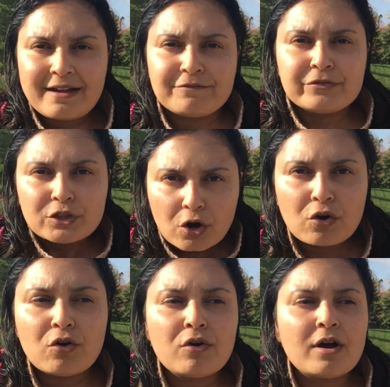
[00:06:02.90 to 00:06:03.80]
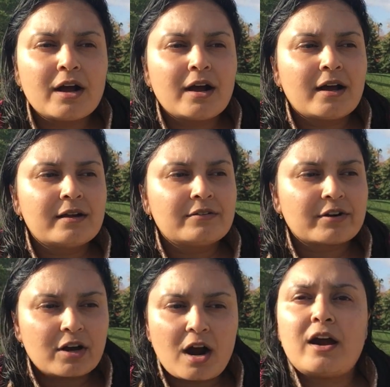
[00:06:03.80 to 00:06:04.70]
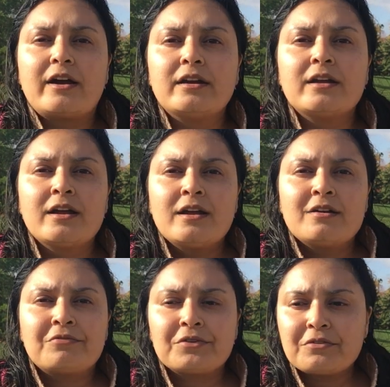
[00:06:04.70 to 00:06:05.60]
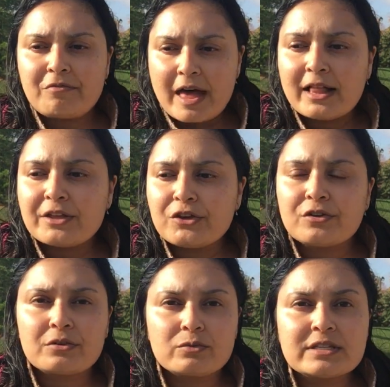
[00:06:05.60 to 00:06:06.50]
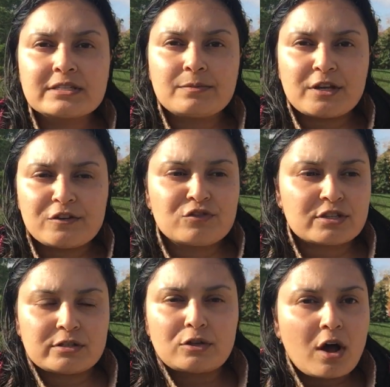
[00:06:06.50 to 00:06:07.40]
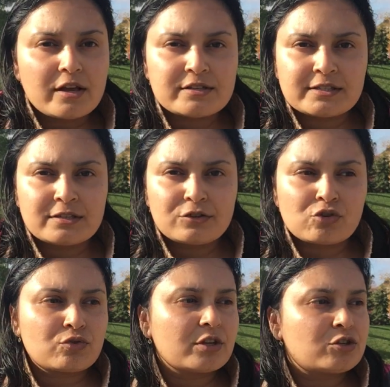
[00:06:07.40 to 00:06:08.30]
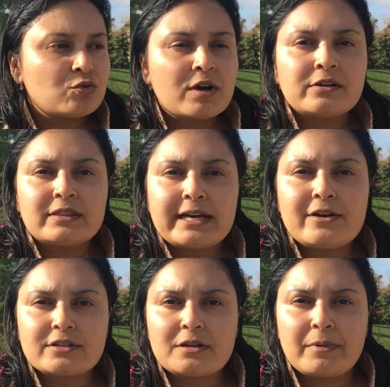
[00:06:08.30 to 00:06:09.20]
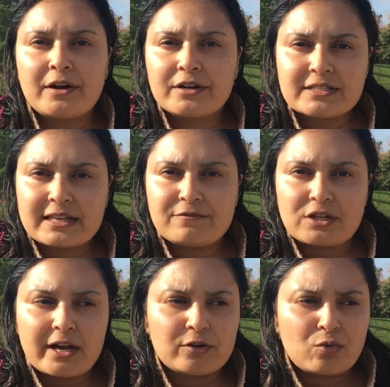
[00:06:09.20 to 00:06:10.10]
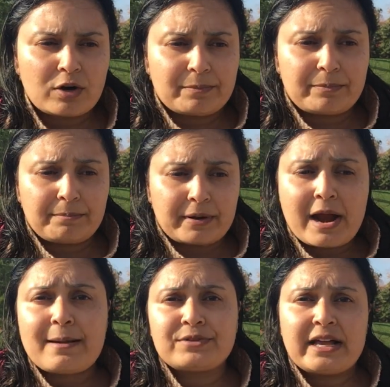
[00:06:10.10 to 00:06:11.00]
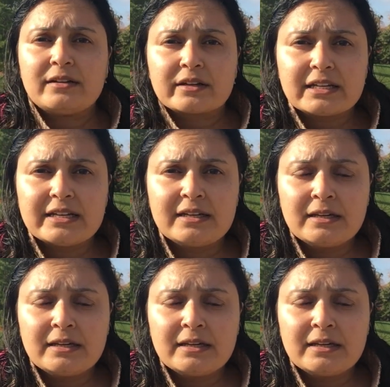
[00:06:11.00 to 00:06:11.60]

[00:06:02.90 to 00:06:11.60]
have no regard for the value or the wisdom that you've just lost through the 200,000 Americans that have died who are perhaps elderly,